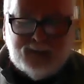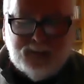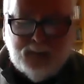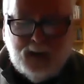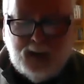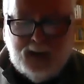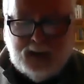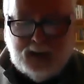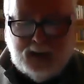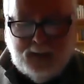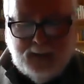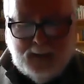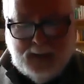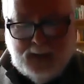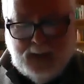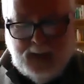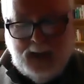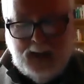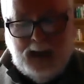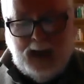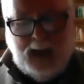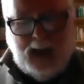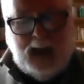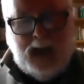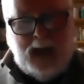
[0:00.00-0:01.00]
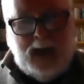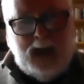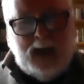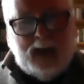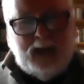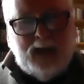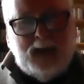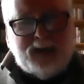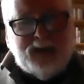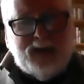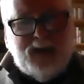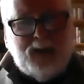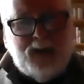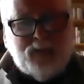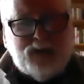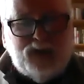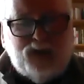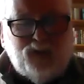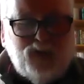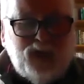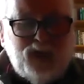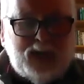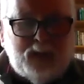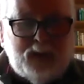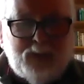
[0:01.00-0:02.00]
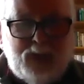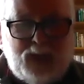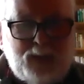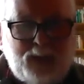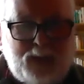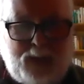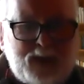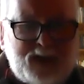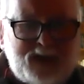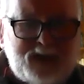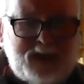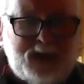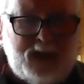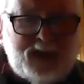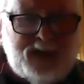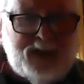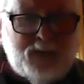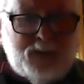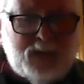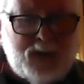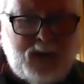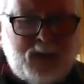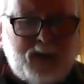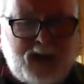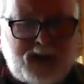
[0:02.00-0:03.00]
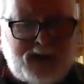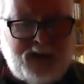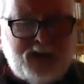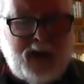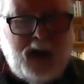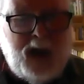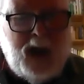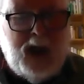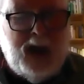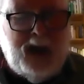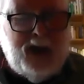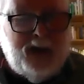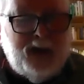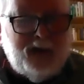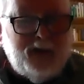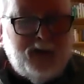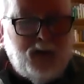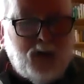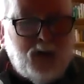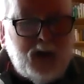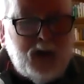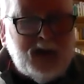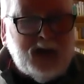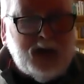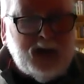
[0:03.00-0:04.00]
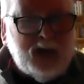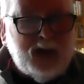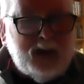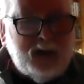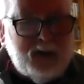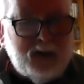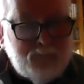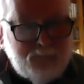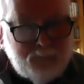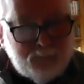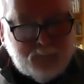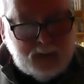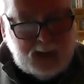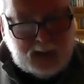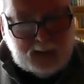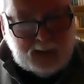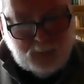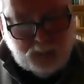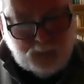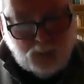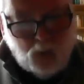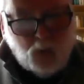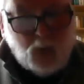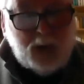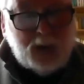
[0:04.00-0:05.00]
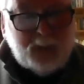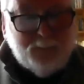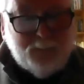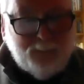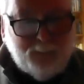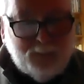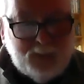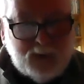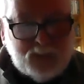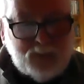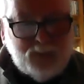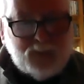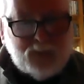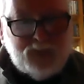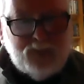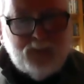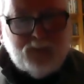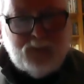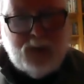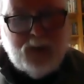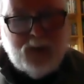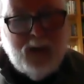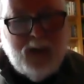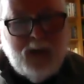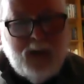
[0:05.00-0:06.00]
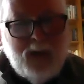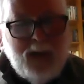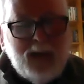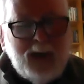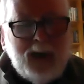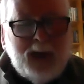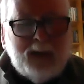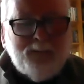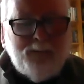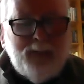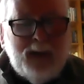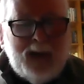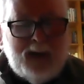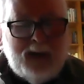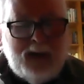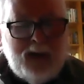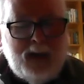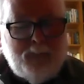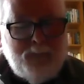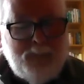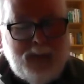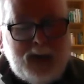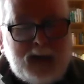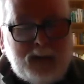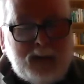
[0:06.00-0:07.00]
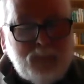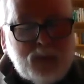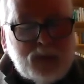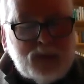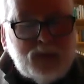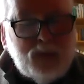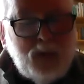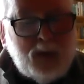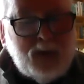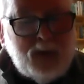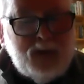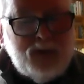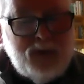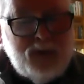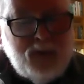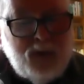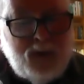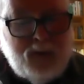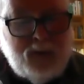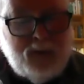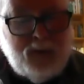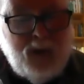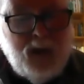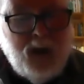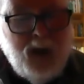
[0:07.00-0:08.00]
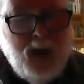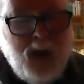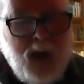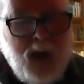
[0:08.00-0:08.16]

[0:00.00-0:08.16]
this morning, I was flicking between the stations. I was listening to HELEN, RT, and Nolan. Switch over to, and Ben Habib was on, and Jude.